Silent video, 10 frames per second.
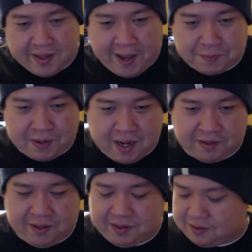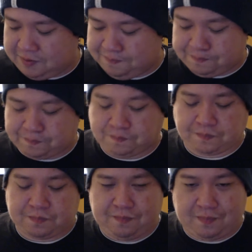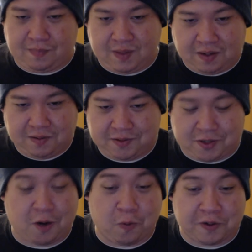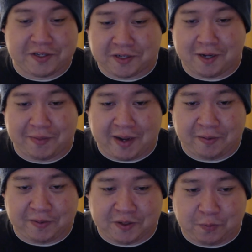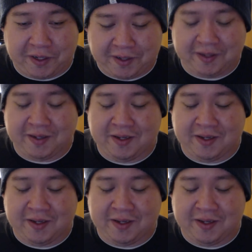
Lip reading: And last but not least, Star Wars is coming out this week.